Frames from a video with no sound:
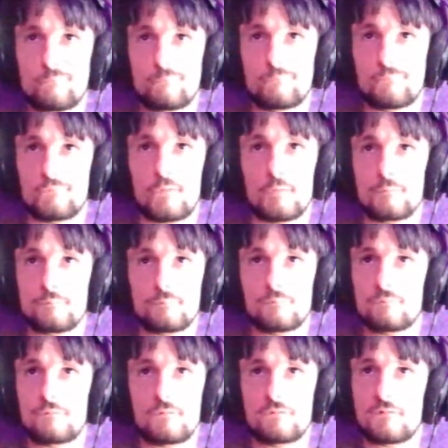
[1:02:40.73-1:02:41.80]

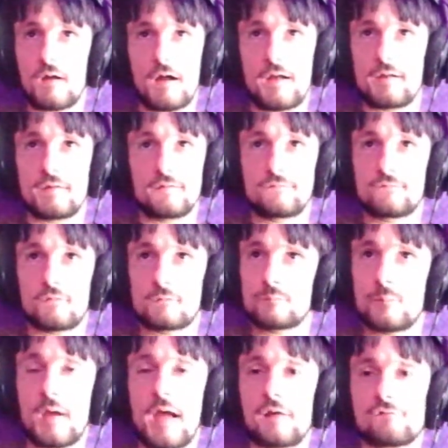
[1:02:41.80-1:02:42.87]
societies, certain
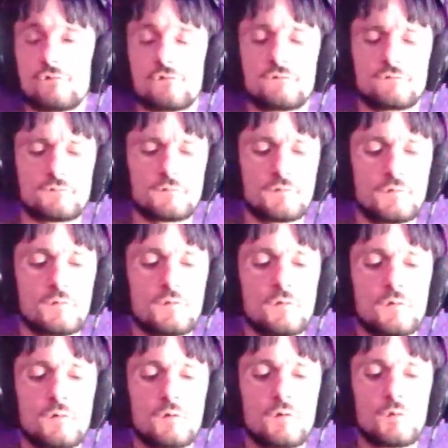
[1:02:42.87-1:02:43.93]
patches,
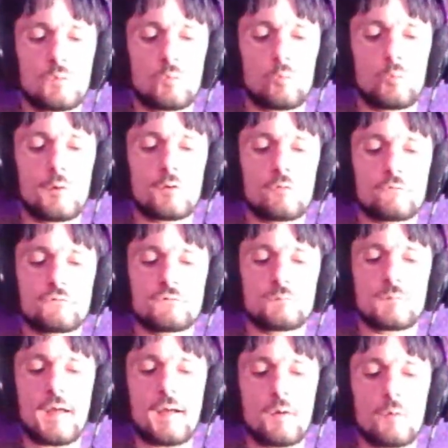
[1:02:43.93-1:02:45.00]
will
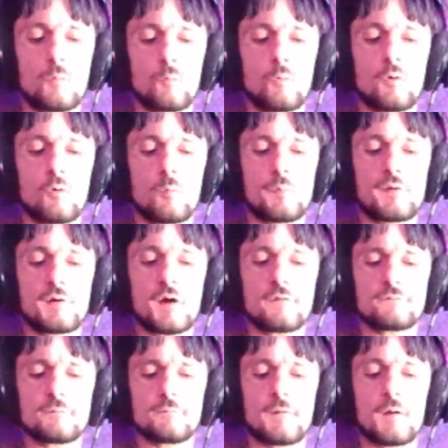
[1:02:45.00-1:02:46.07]

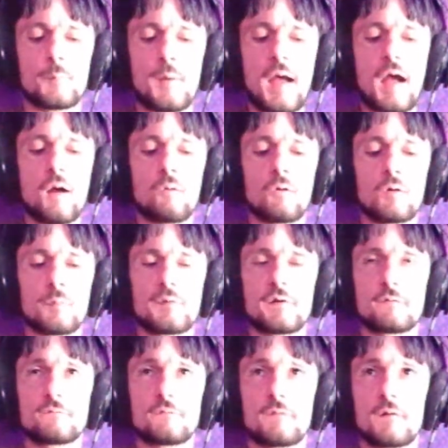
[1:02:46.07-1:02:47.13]
because of their power,
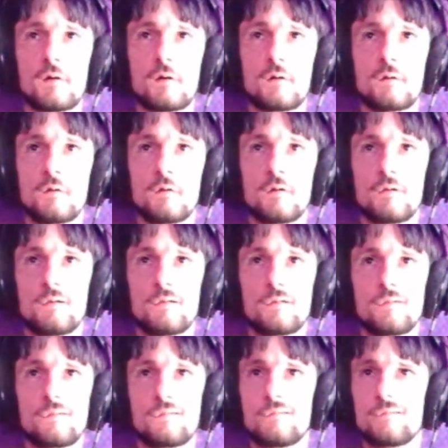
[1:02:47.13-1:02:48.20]
because of their
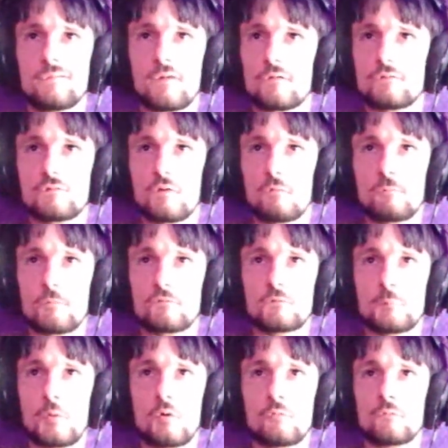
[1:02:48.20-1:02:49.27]
silver
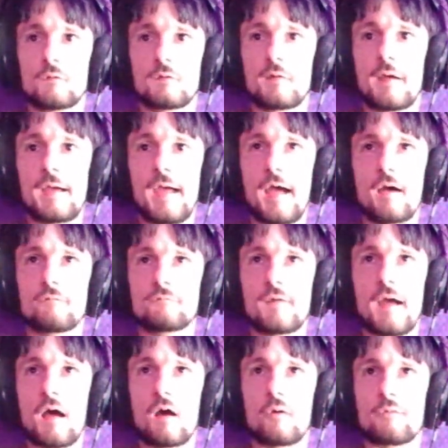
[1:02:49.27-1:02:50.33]
spoon that they have
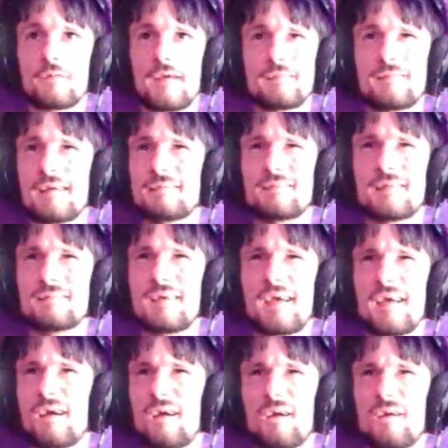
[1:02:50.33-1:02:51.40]
now, and they think that
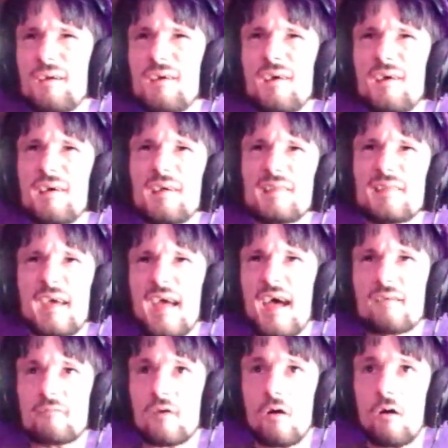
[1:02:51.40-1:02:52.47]
they
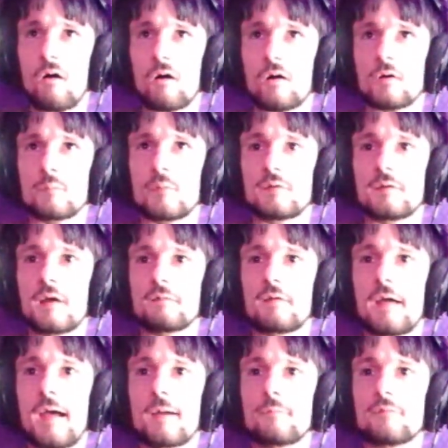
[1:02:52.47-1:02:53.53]
have it hard, but yet they
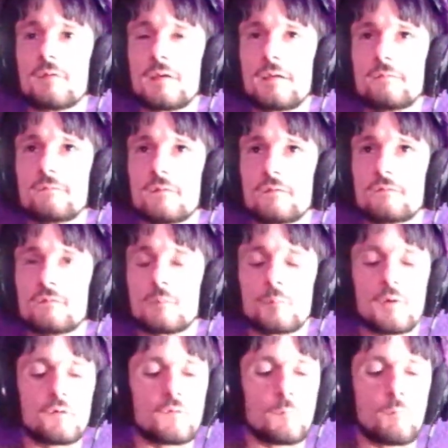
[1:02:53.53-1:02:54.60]
have it the easiest
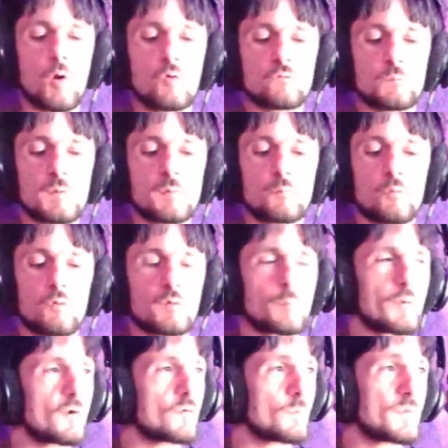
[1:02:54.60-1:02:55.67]
compared to most people,
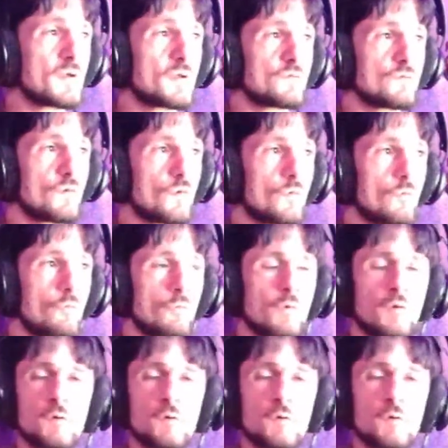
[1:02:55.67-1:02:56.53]
compared to me and you,